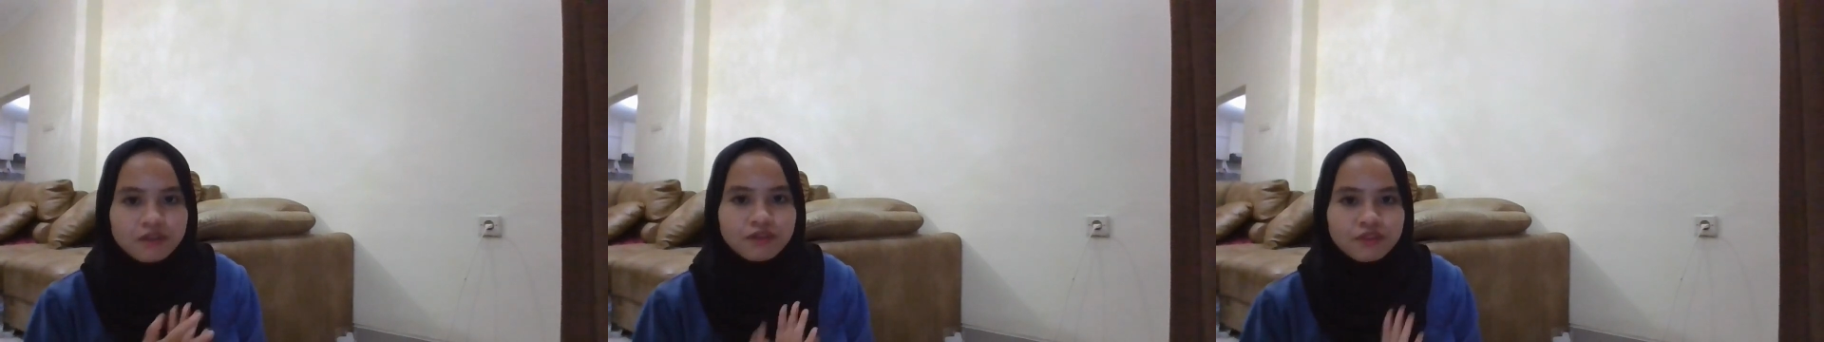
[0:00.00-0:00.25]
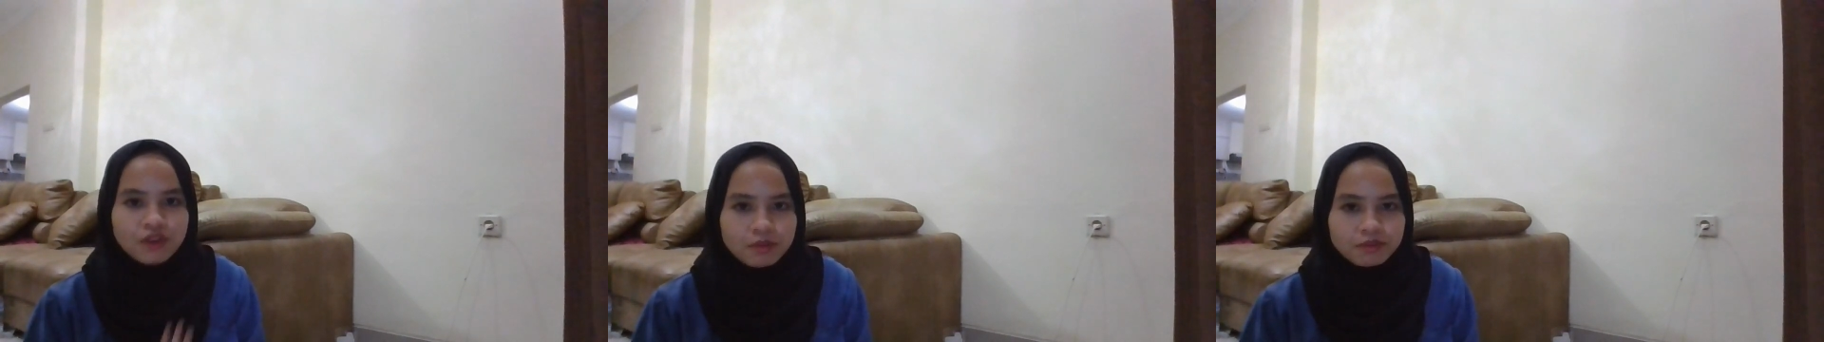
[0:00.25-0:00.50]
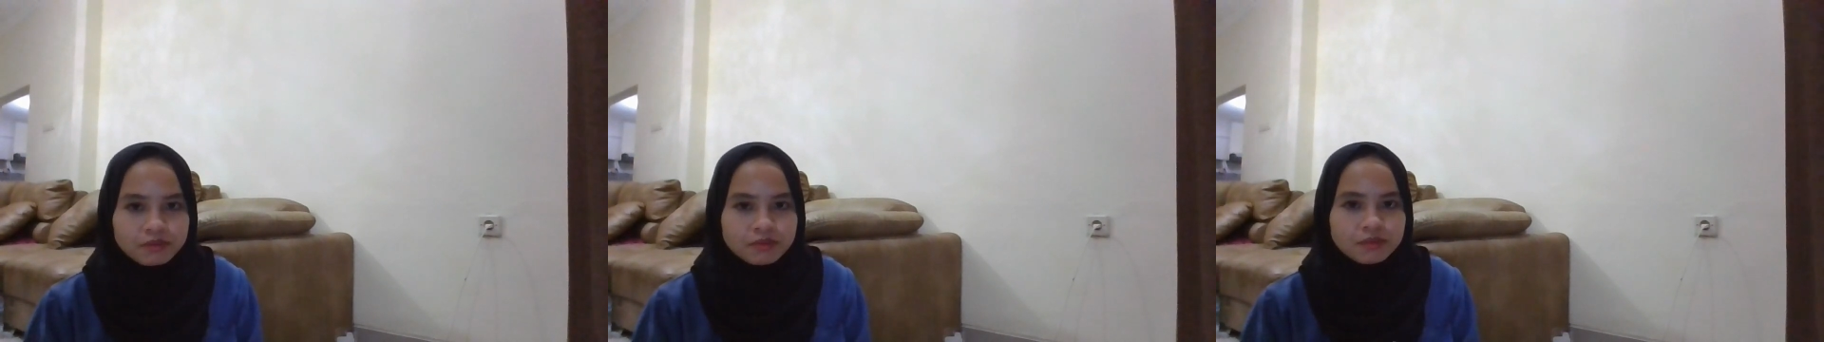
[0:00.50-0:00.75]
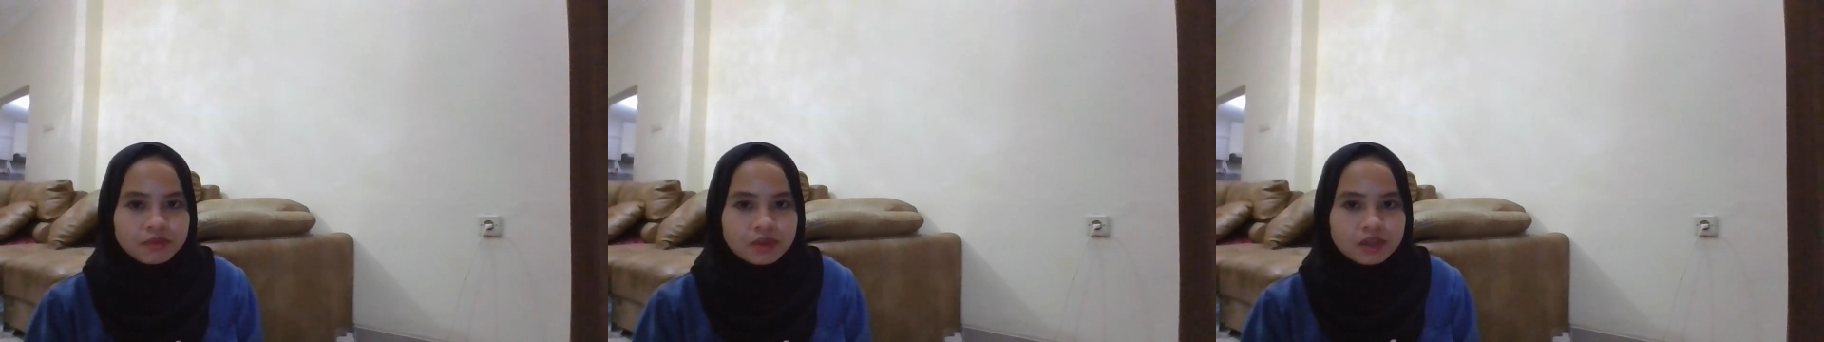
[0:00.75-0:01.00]
from
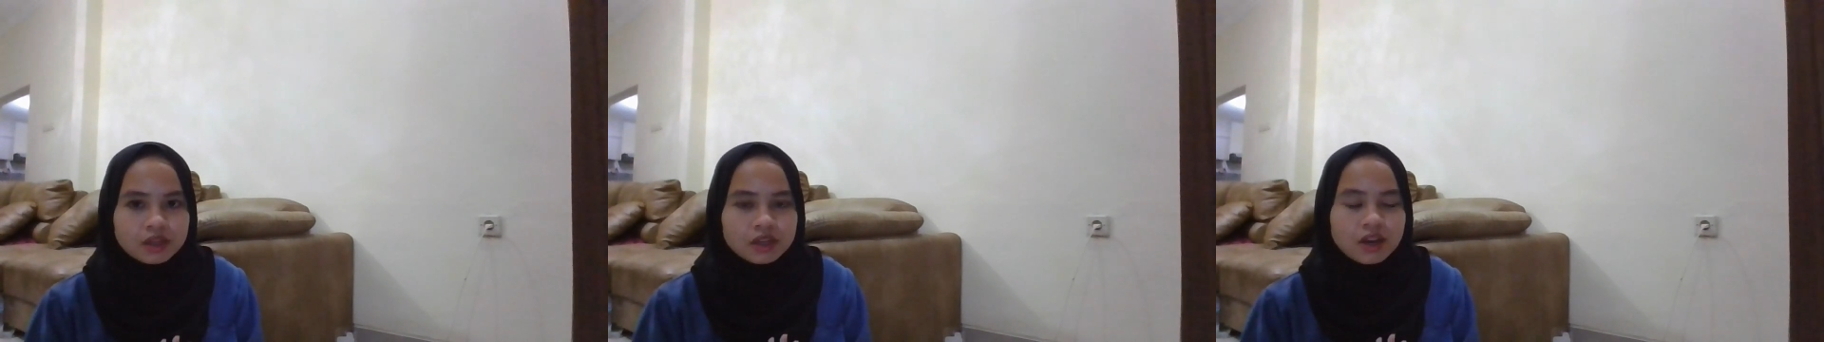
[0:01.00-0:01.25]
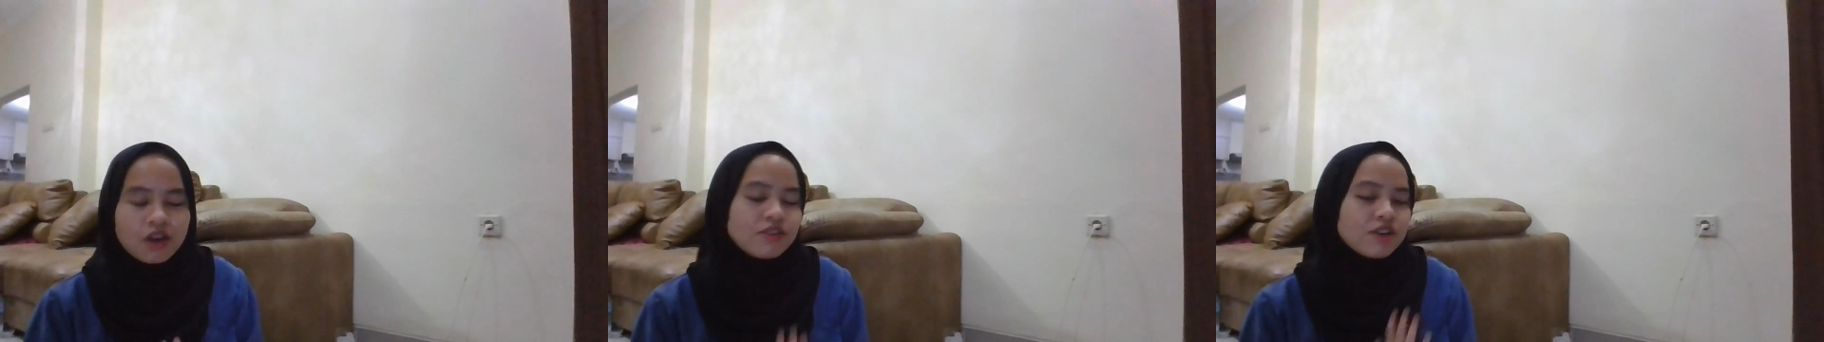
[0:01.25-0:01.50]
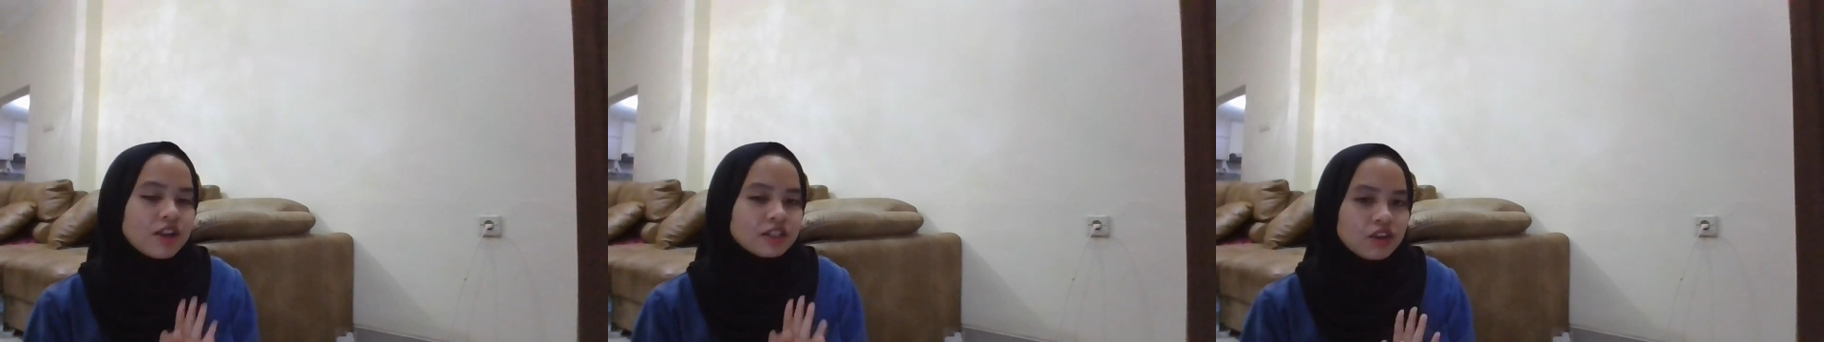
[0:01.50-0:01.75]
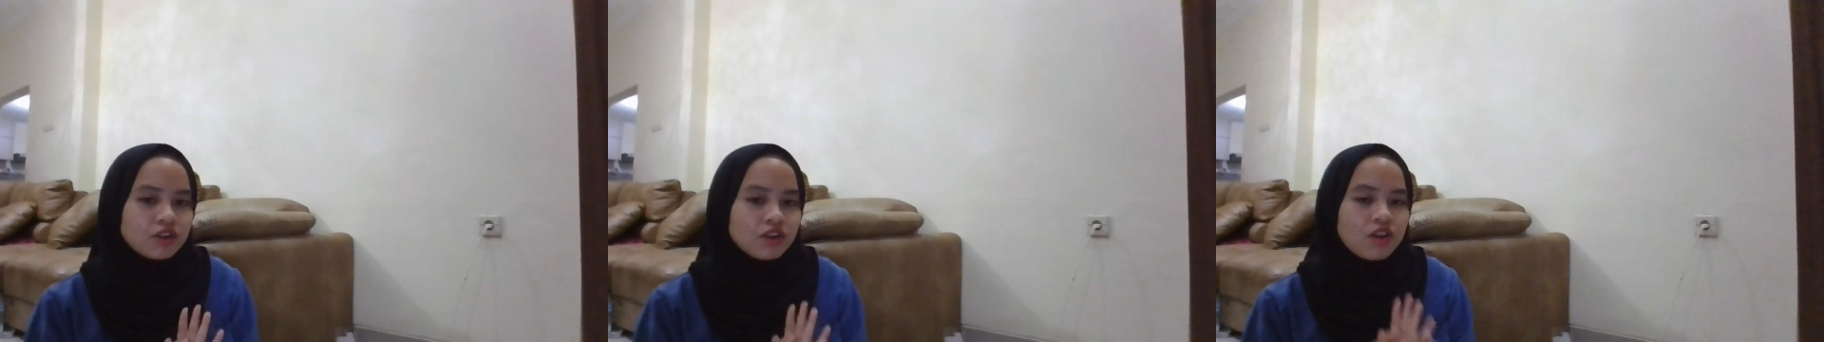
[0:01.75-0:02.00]

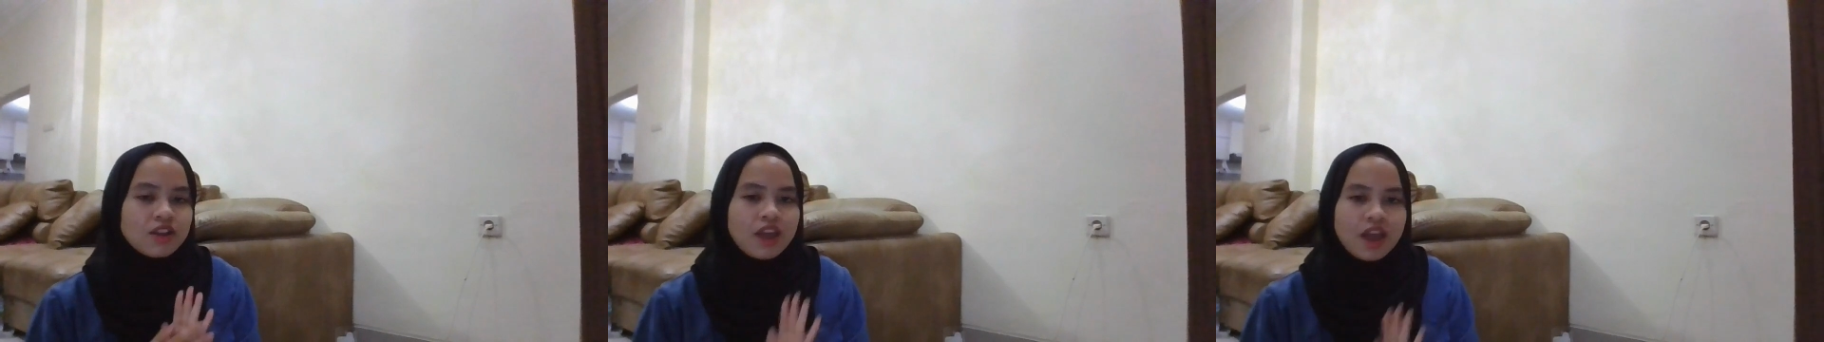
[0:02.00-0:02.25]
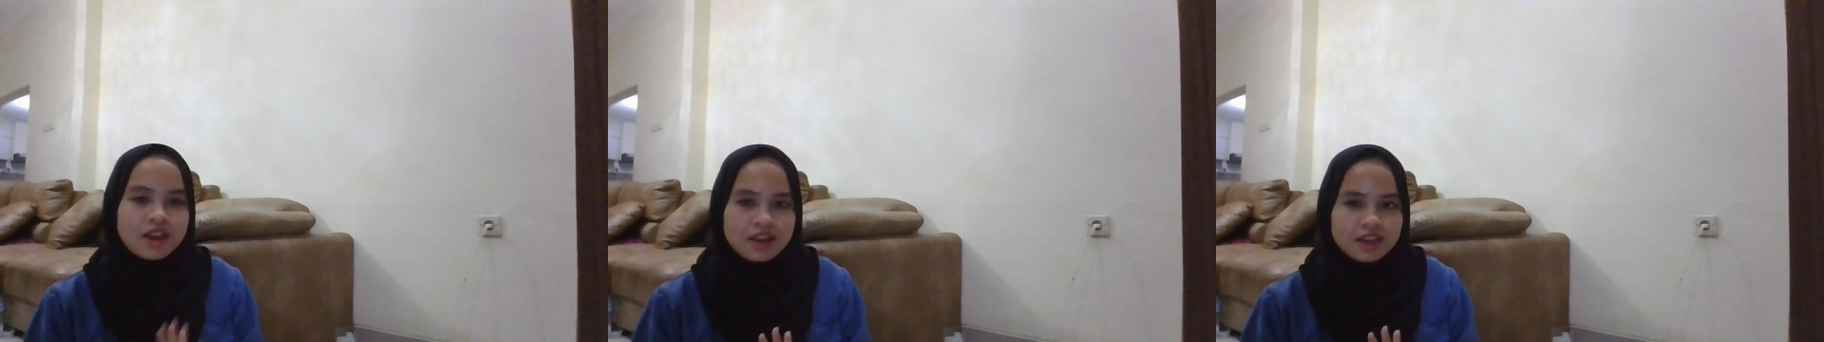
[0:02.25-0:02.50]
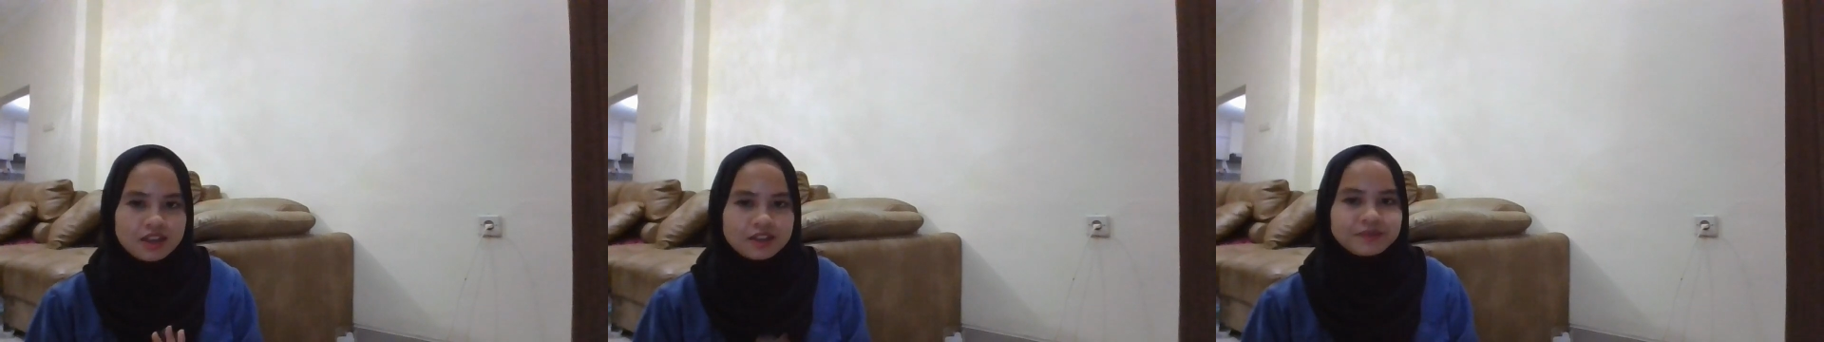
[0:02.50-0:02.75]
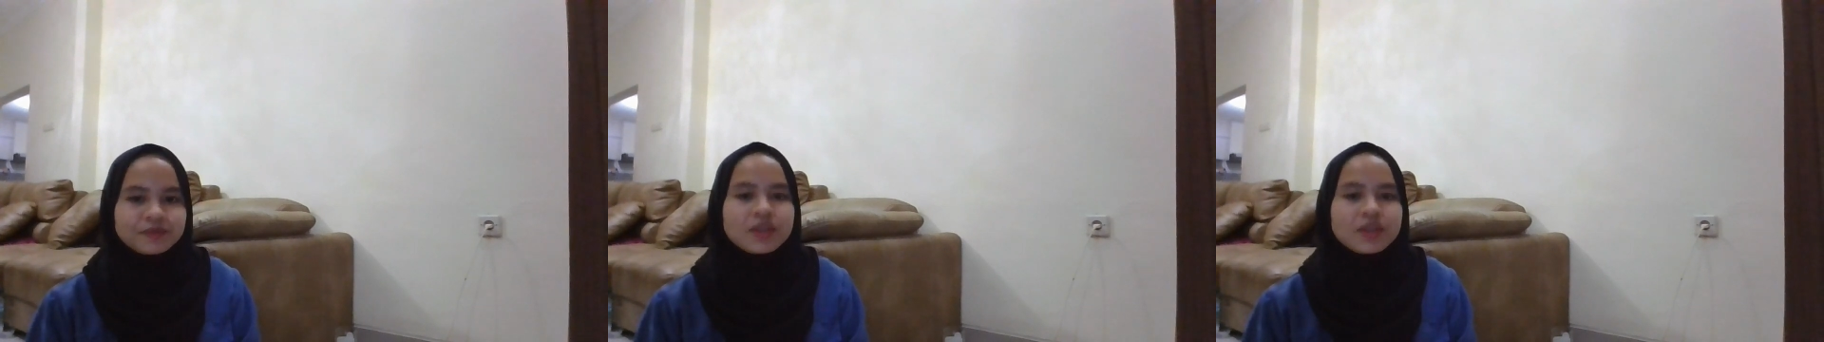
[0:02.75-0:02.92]
orange or organic.